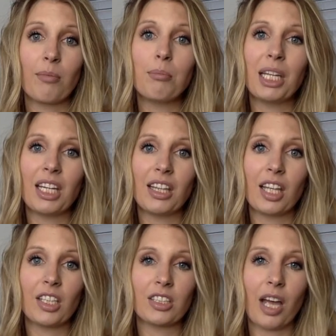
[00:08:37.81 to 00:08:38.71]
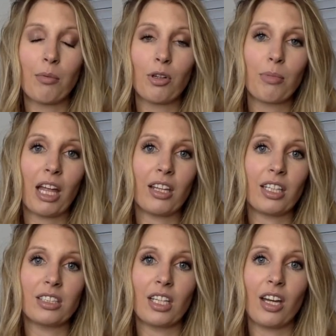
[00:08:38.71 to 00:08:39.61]
meaning that there's
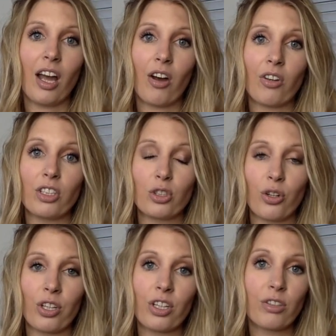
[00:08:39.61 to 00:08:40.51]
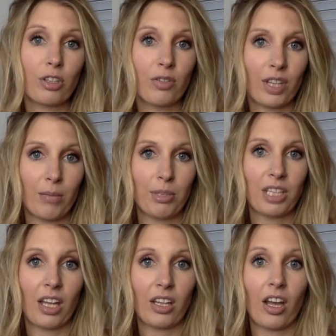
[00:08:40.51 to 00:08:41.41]
abnormalities in how the trochlear groove and the
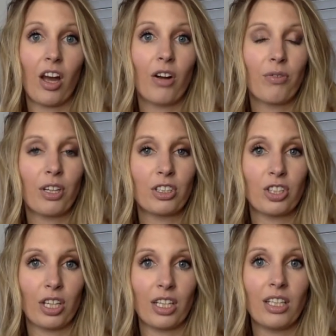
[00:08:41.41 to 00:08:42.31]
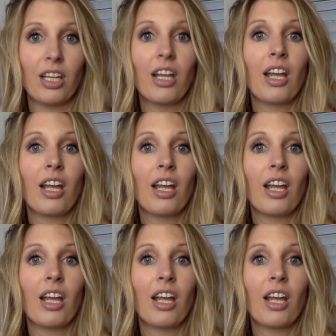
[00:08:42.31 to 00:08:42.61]
patella are functioning,